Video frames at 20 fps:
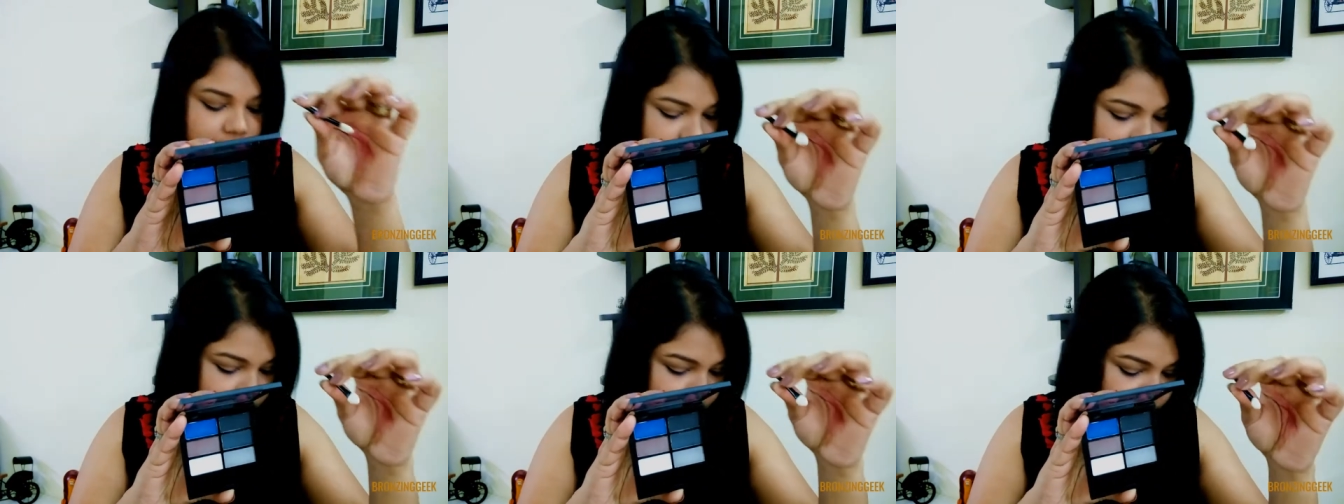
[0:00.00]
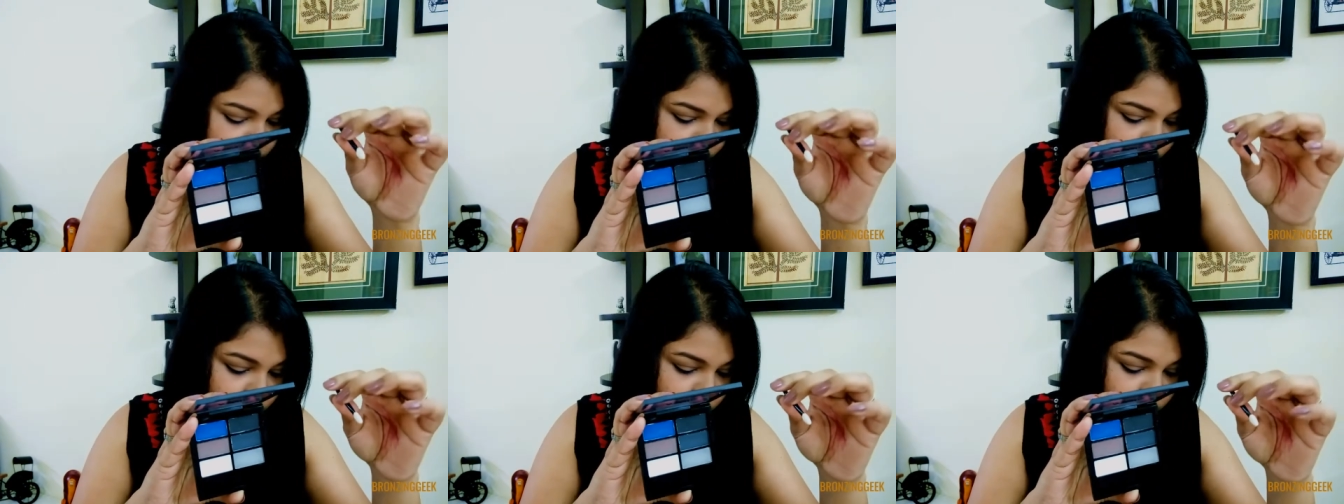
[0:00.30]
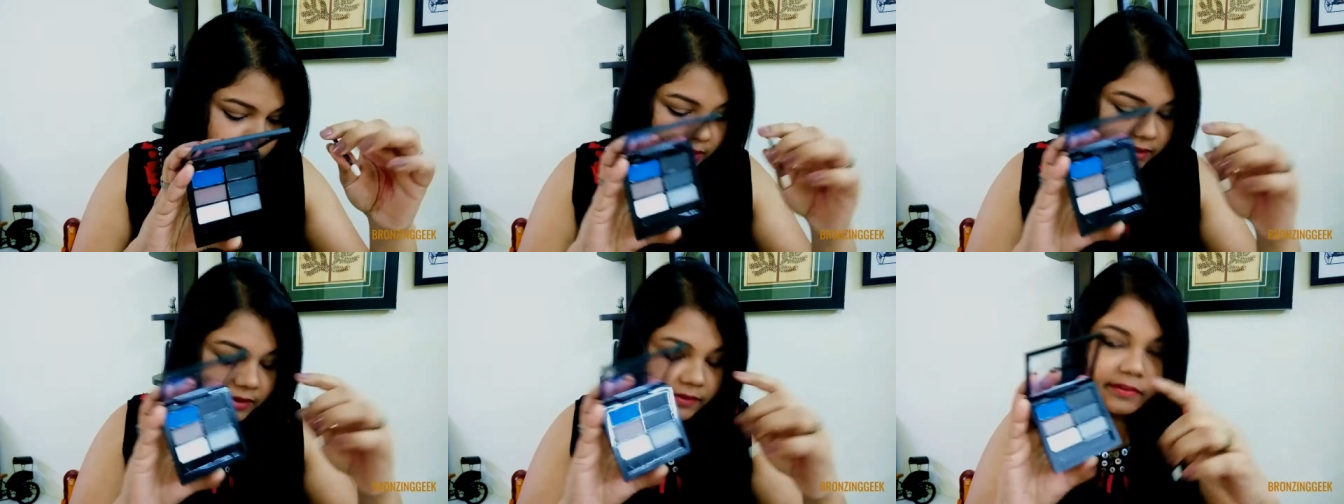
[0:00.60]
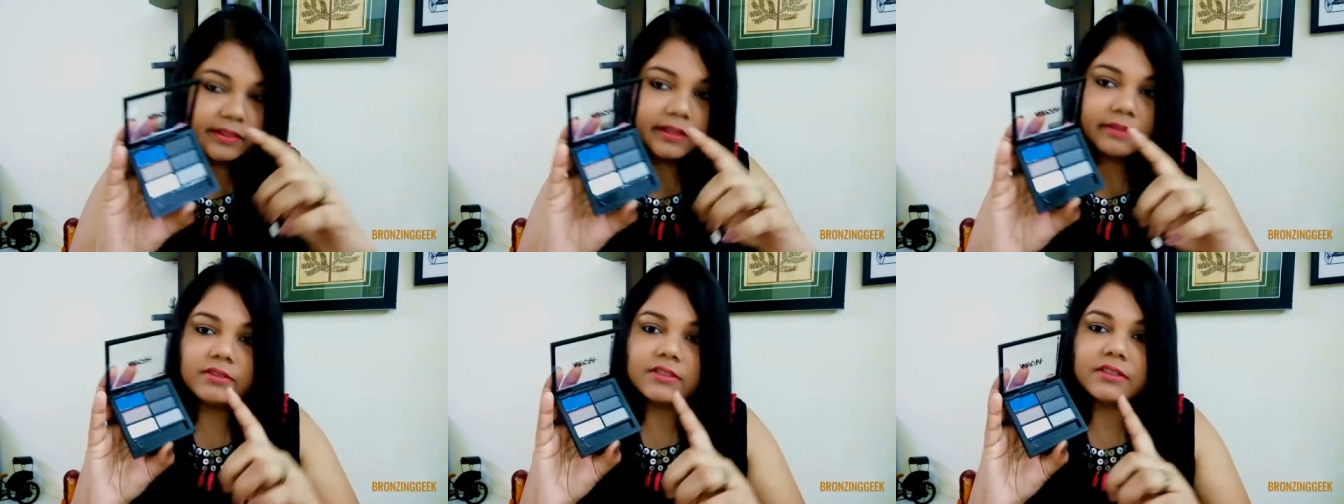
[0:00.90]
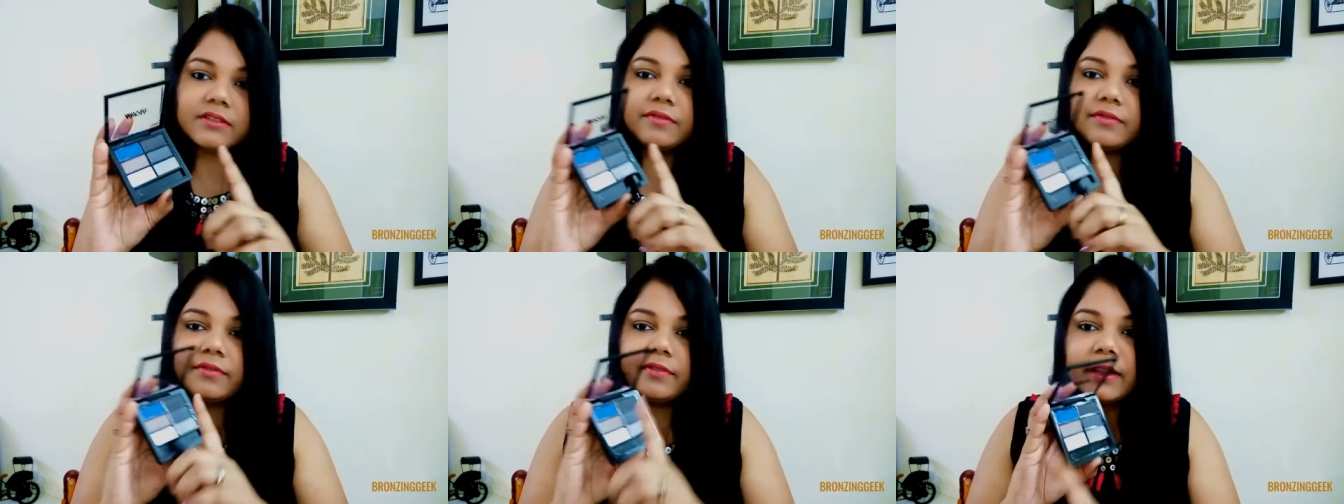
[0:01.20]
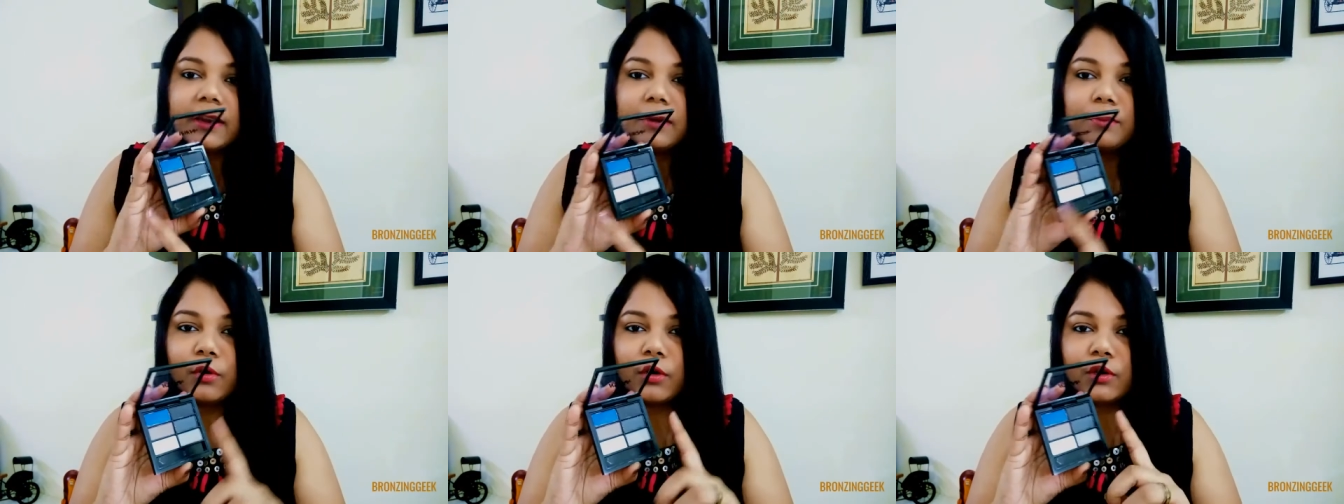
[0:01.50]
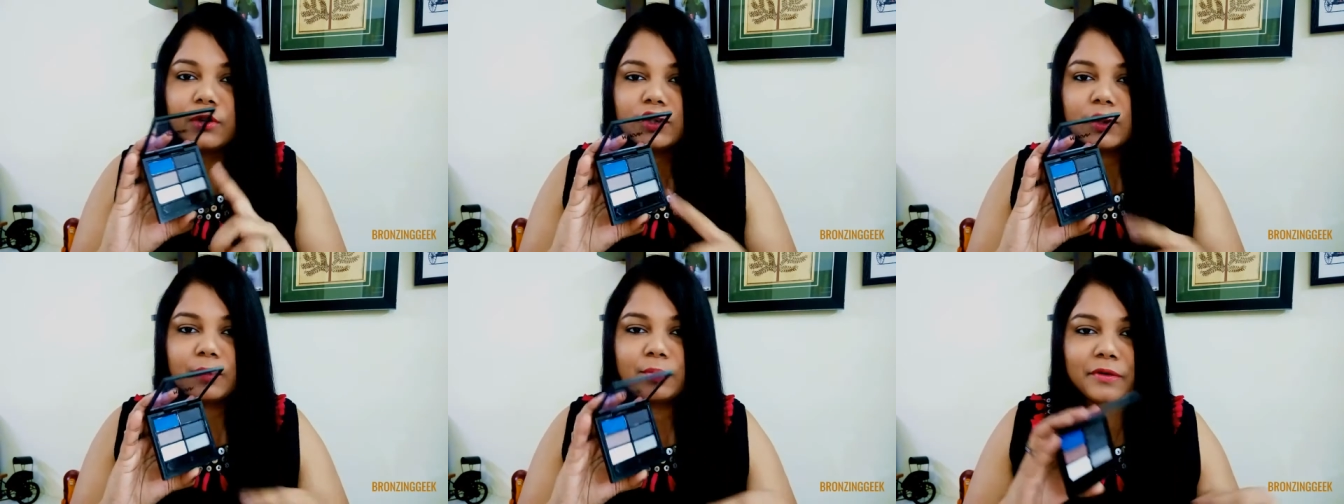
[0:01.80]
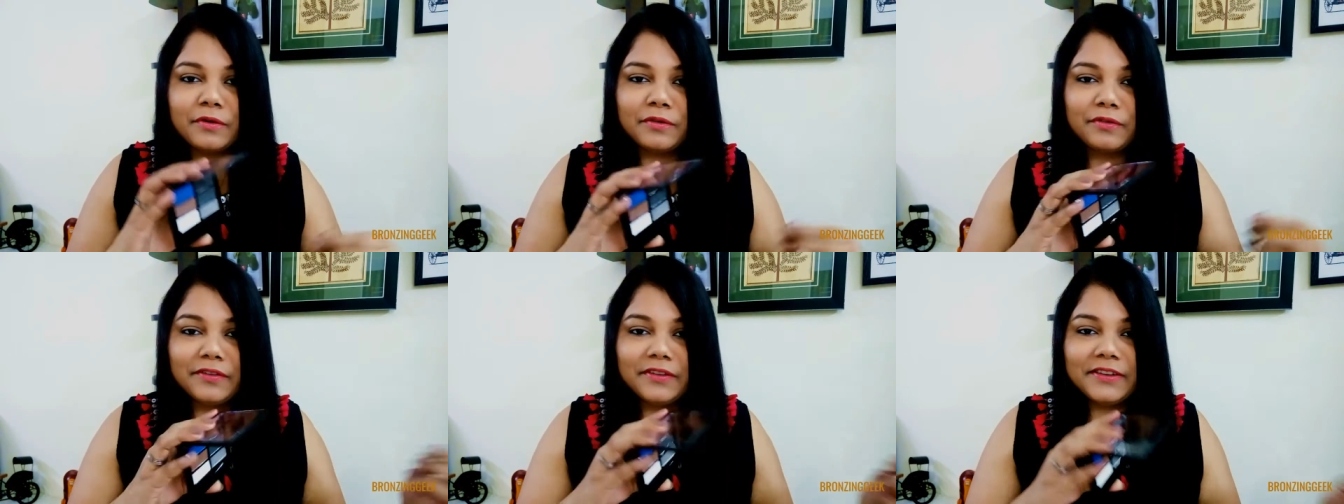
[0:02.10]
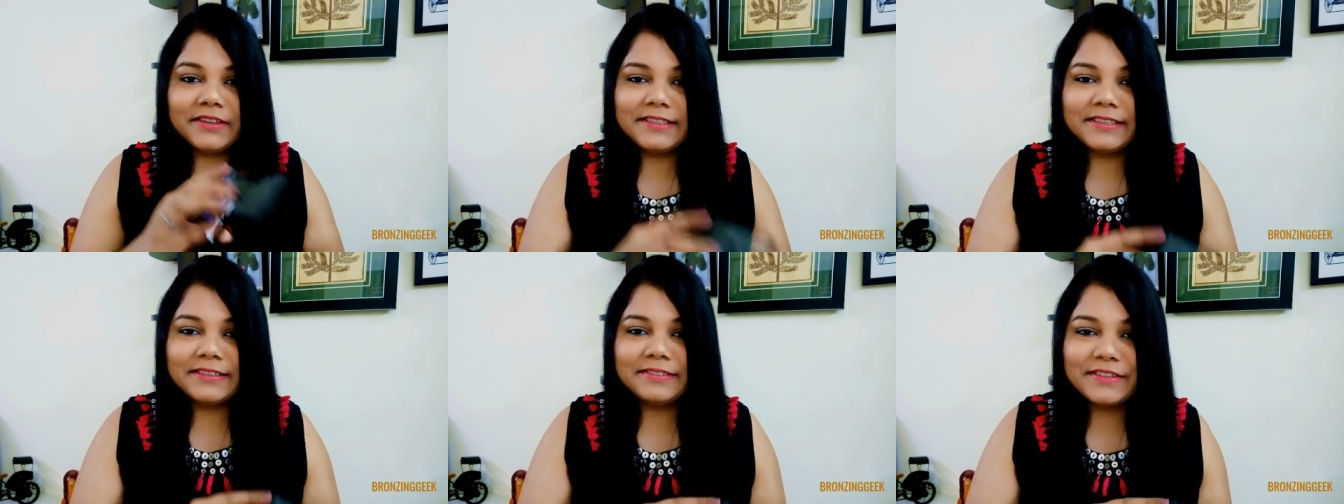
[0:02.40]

Now there was a film on top of it